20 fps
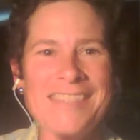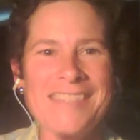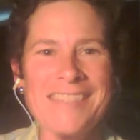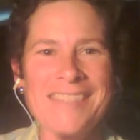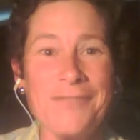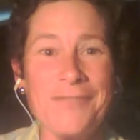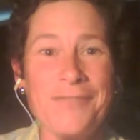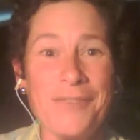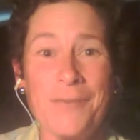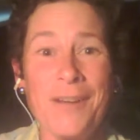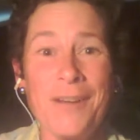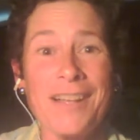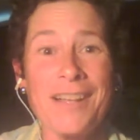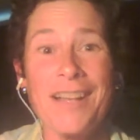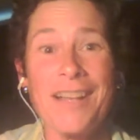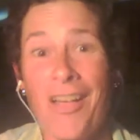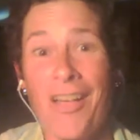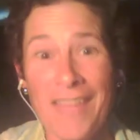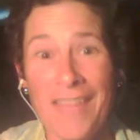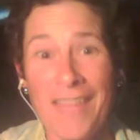if you want to
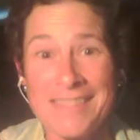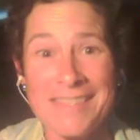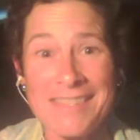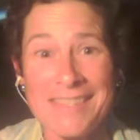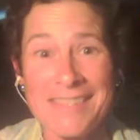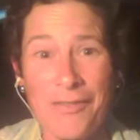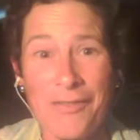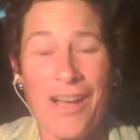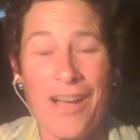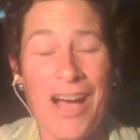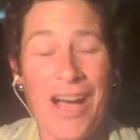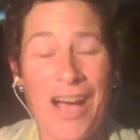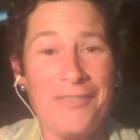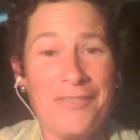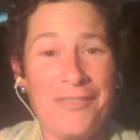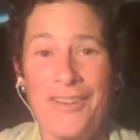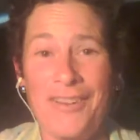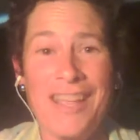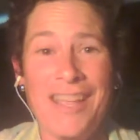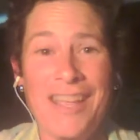call that
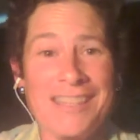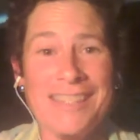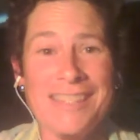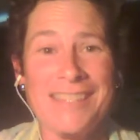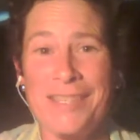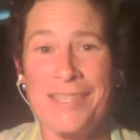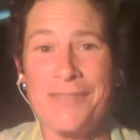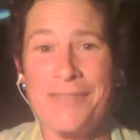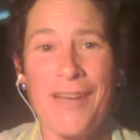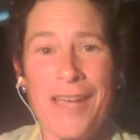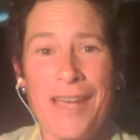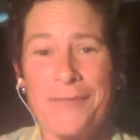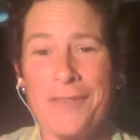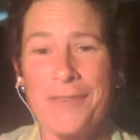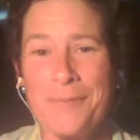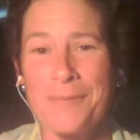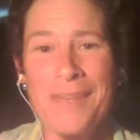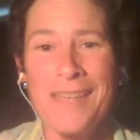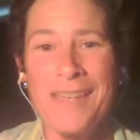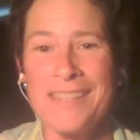self-confidence, it's fine
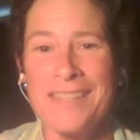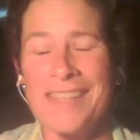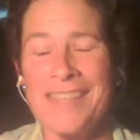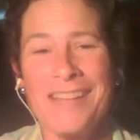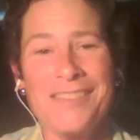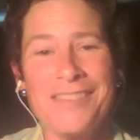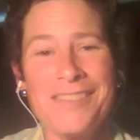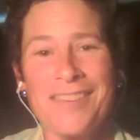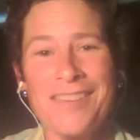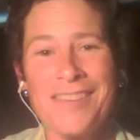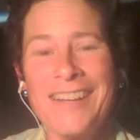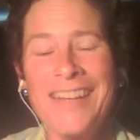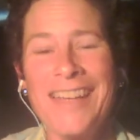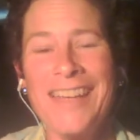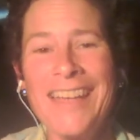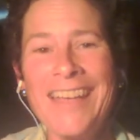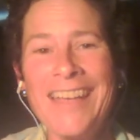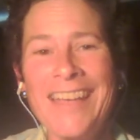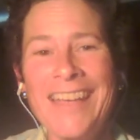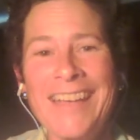with me. It sounds good.
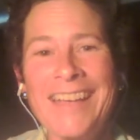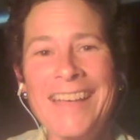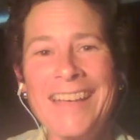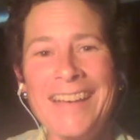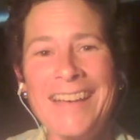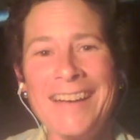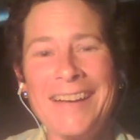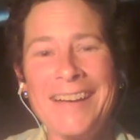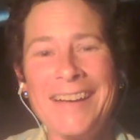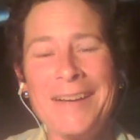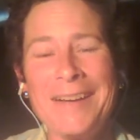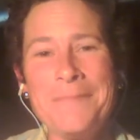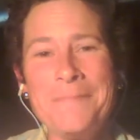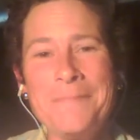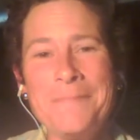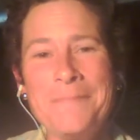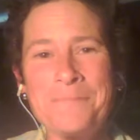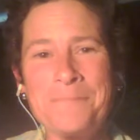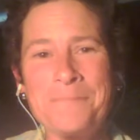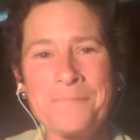But
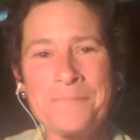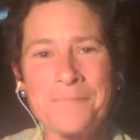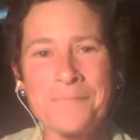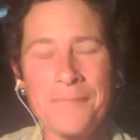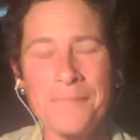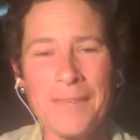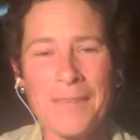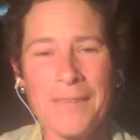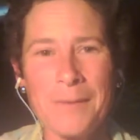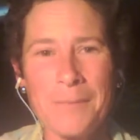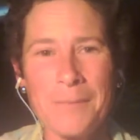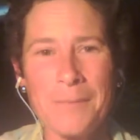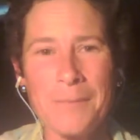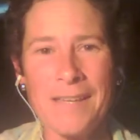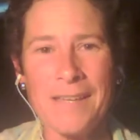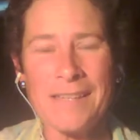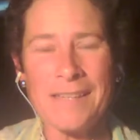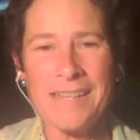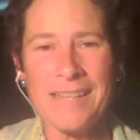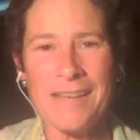
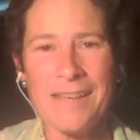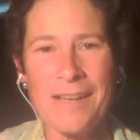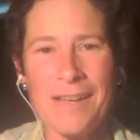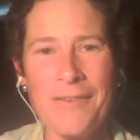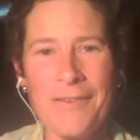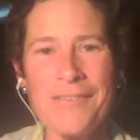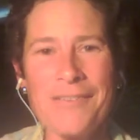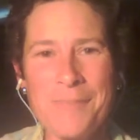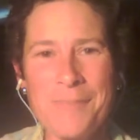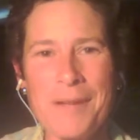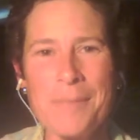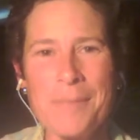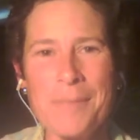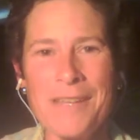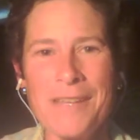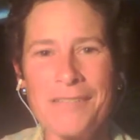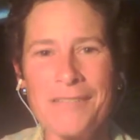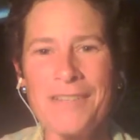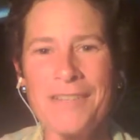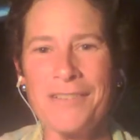I've always been a
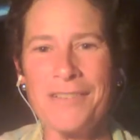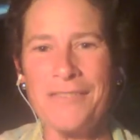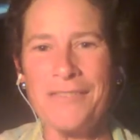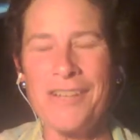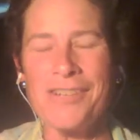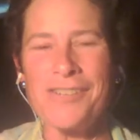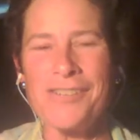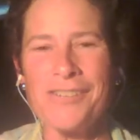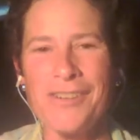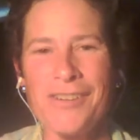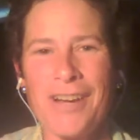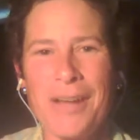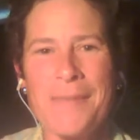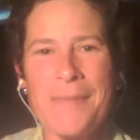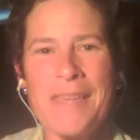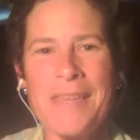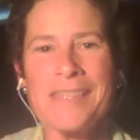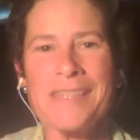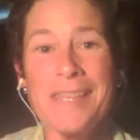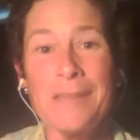bit of an adventurer.
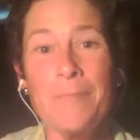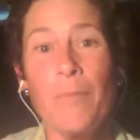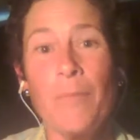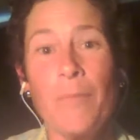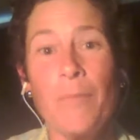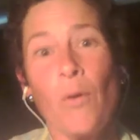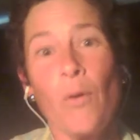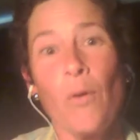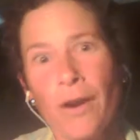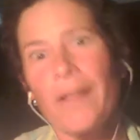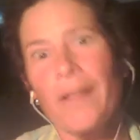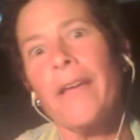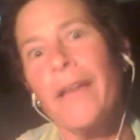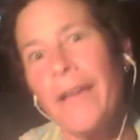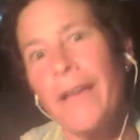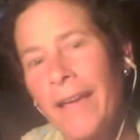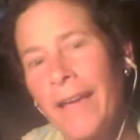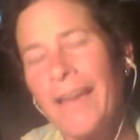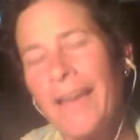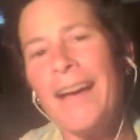I'm easily bored,
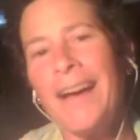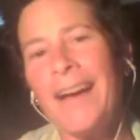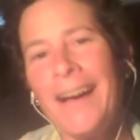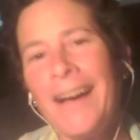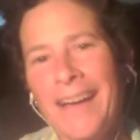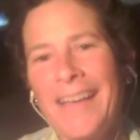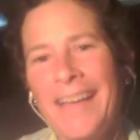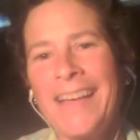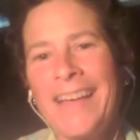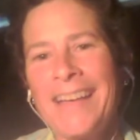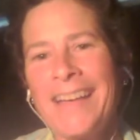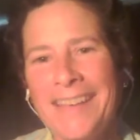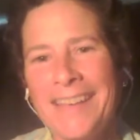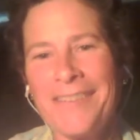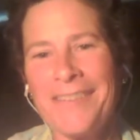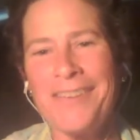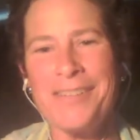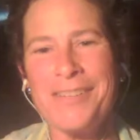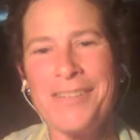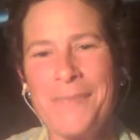
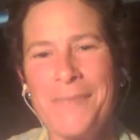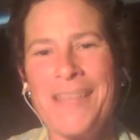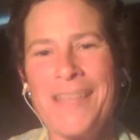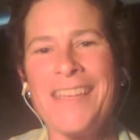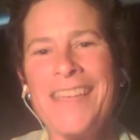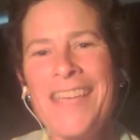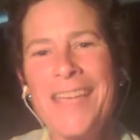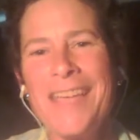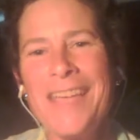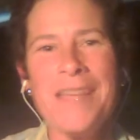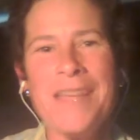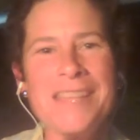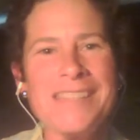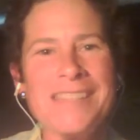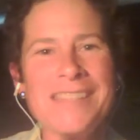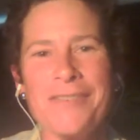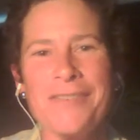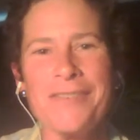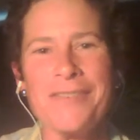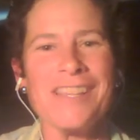which
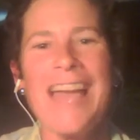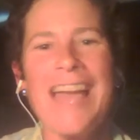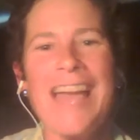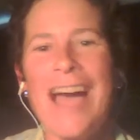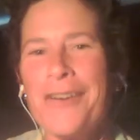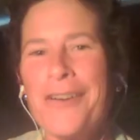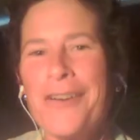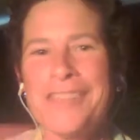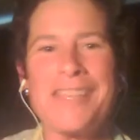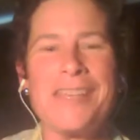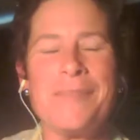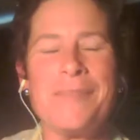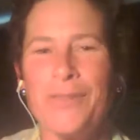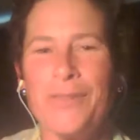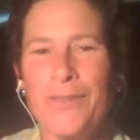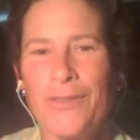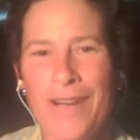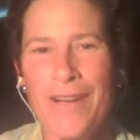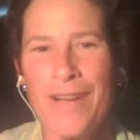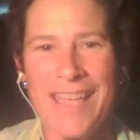means I was a lousy
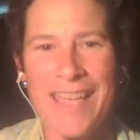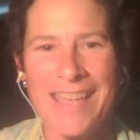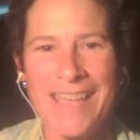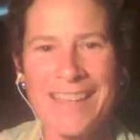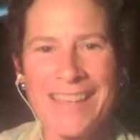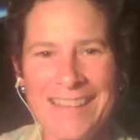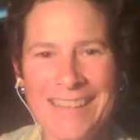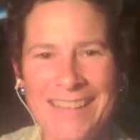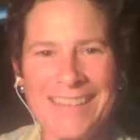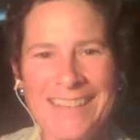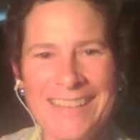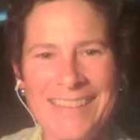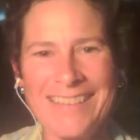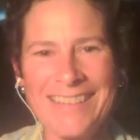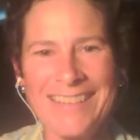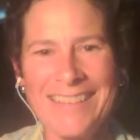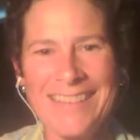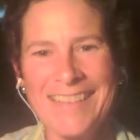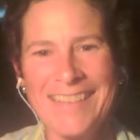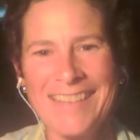employee.
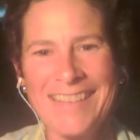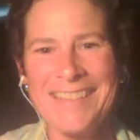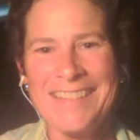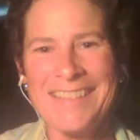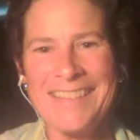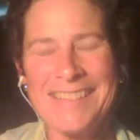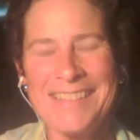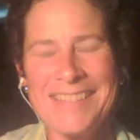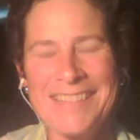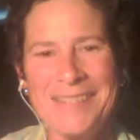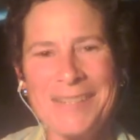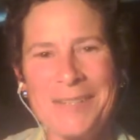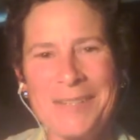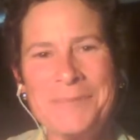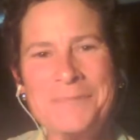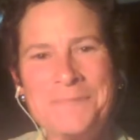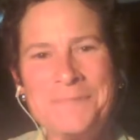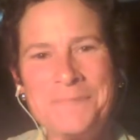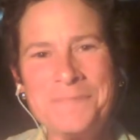So,